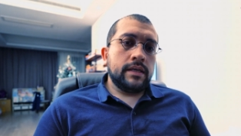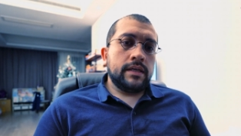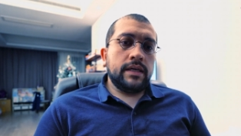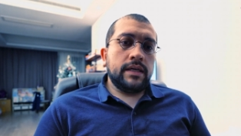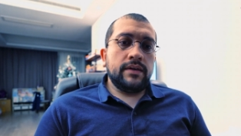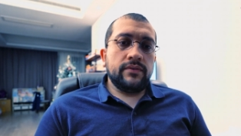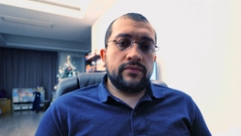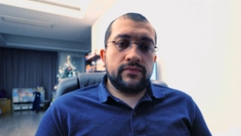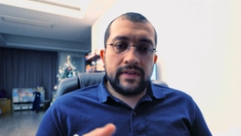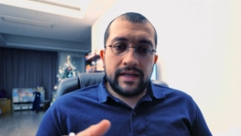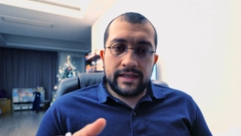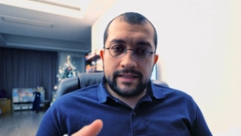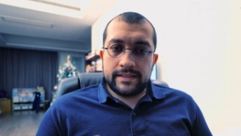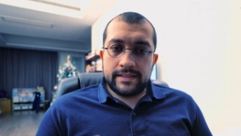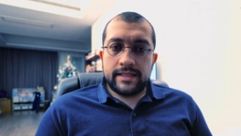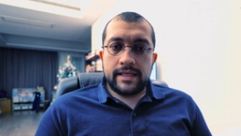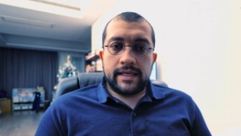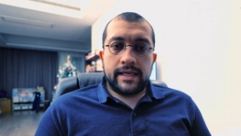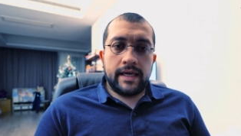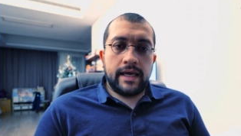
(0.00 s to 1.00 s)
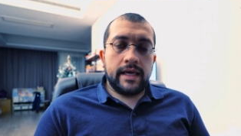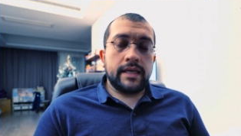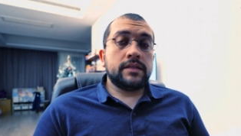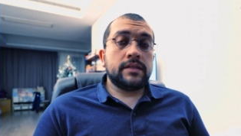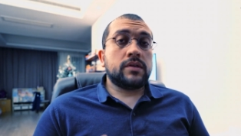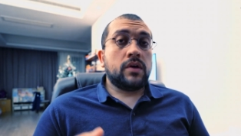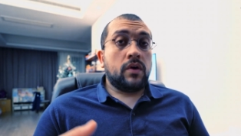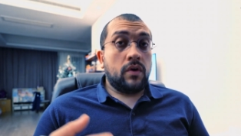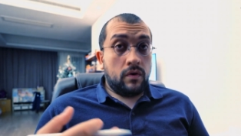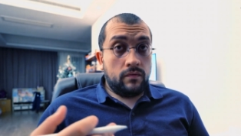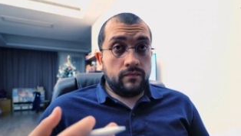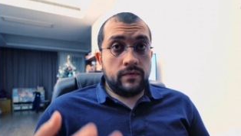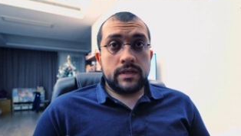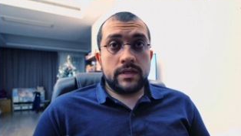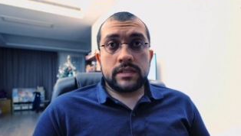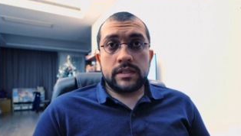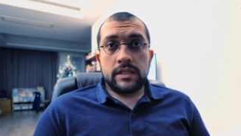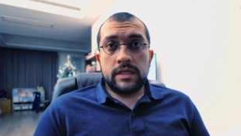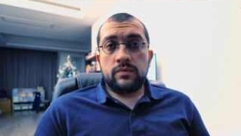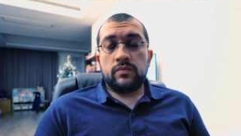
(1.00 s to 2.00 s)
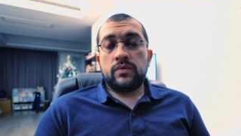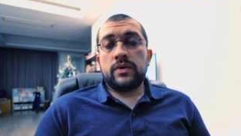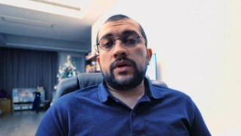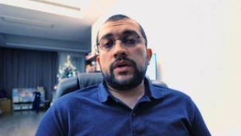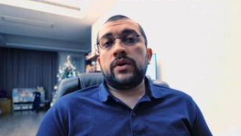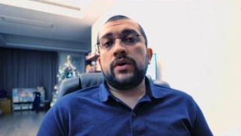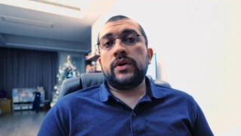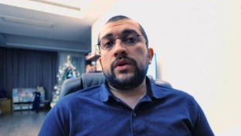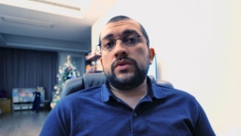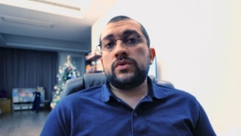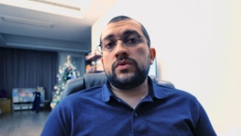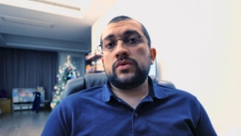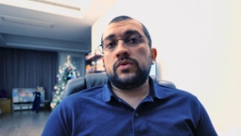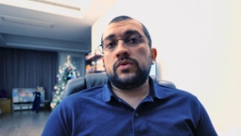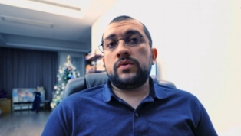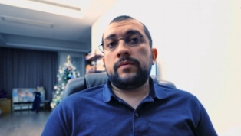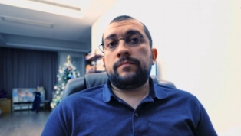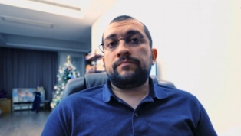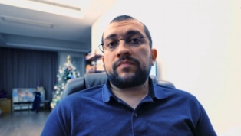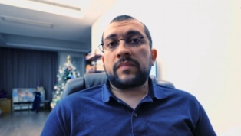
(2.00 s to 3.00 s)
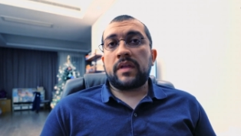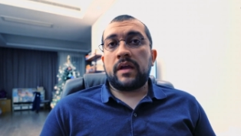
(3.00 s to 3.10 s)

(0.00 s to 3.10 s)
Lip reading: If that's the case, obviously we're going to